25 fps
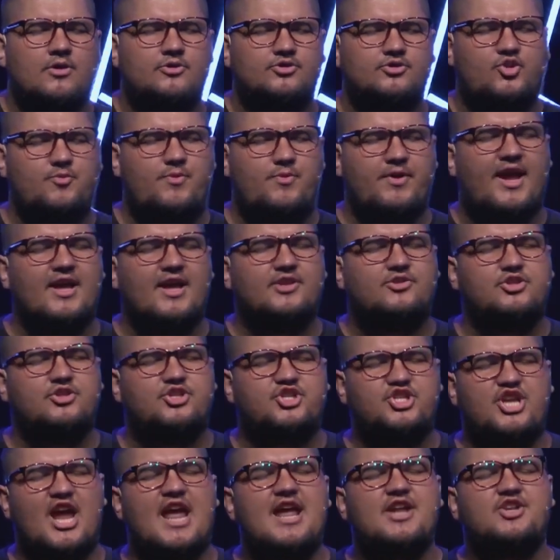to begin to
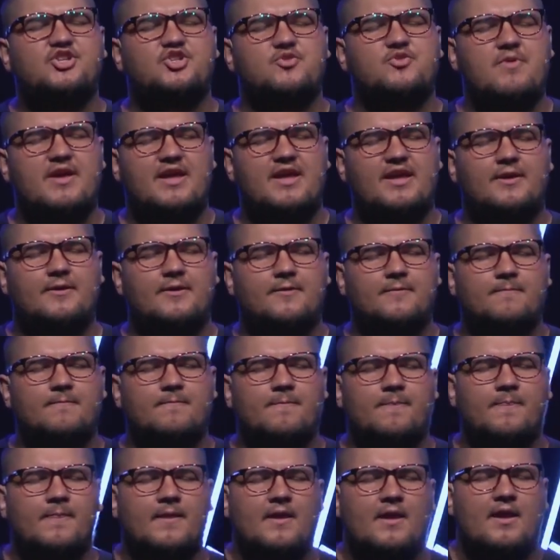change me
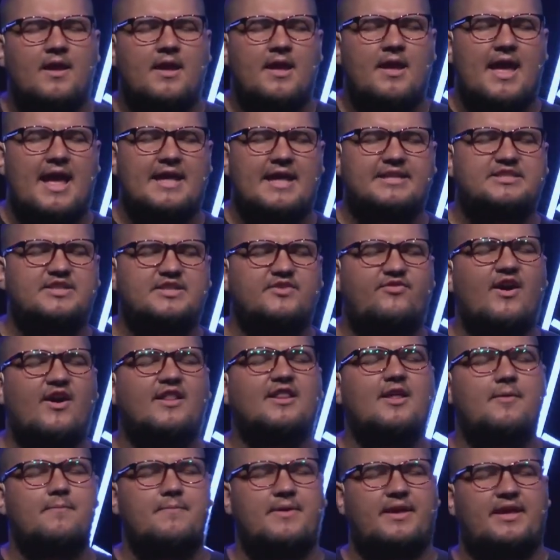and
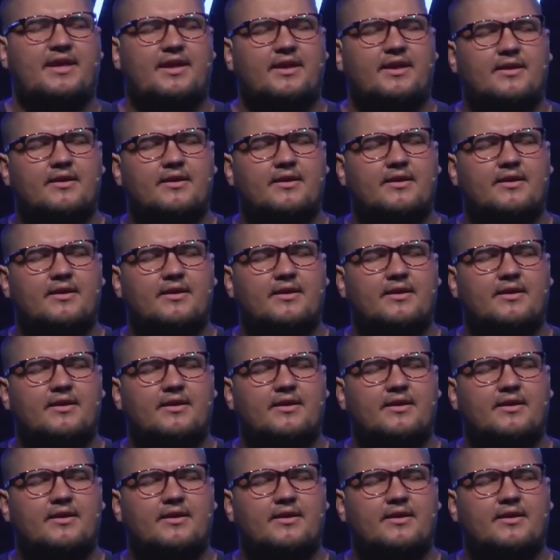develop me